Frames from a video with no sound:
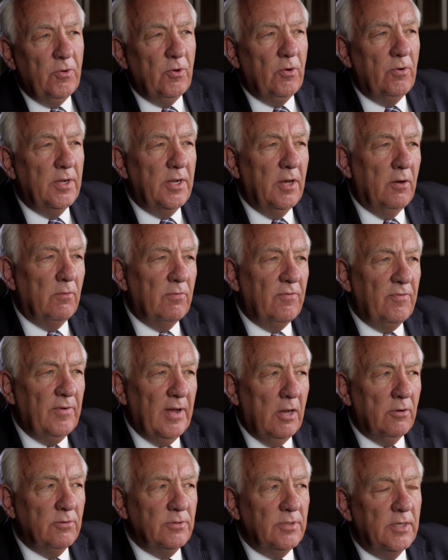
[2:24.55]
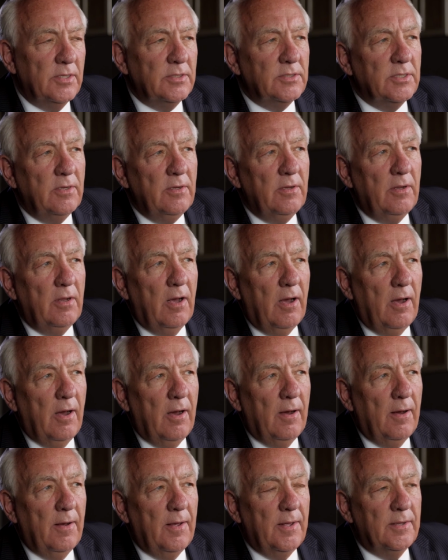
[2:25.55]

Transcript: who had helped found it uh,